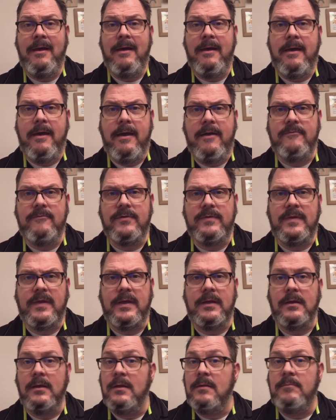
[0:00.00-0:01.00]

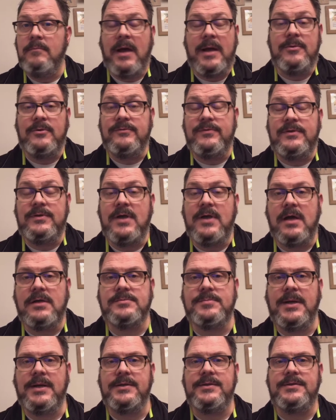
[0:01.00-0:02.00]
everything. Bible even talks
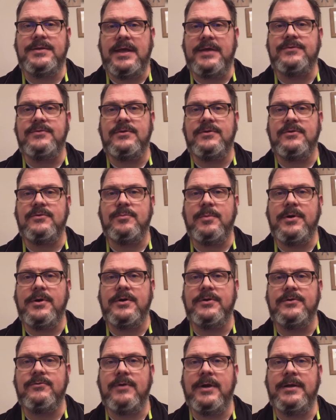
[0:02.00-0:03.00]
about testing the
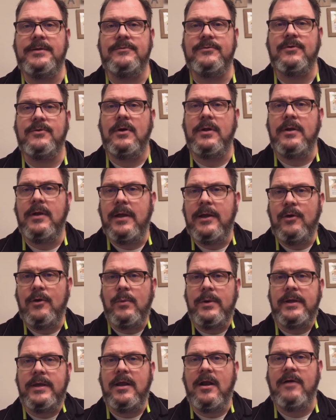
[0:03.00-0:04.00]
spirits, right? So I don't
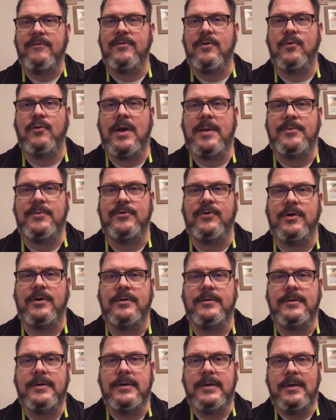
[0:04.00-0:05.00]
want to get off on a rabbit trail.
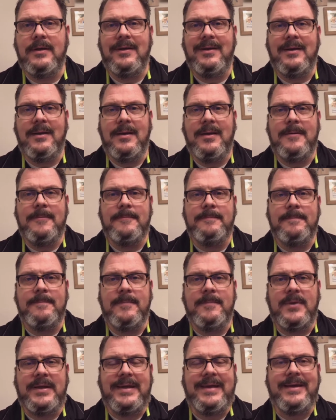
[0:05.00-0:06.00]

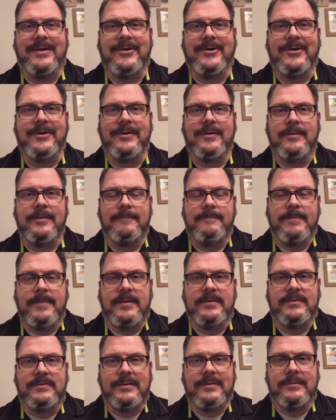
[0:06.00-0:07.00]
But here,
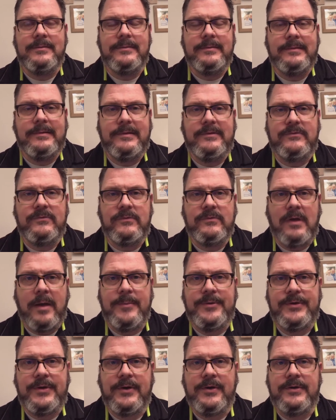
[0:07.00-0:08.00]
this
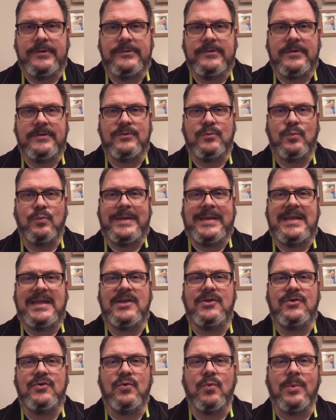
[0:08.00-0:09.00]
commentary says we
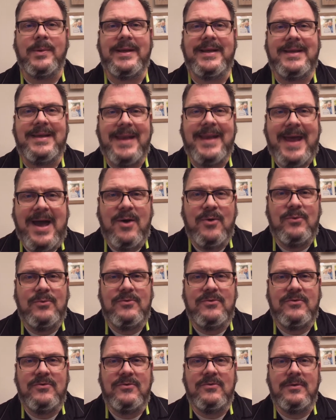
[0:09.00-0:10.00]
need to
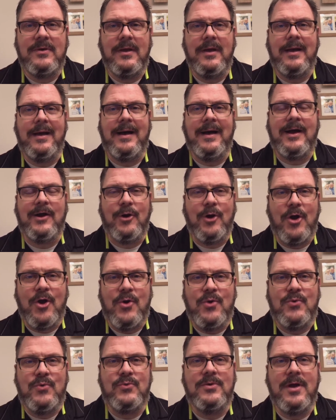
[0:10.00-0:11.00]
renounce our
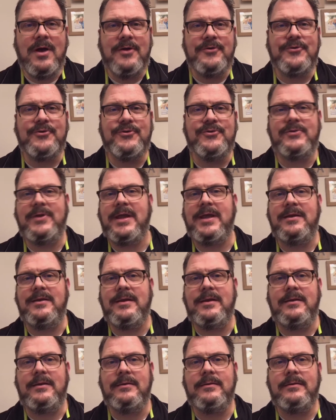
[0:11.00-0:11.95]
own understanding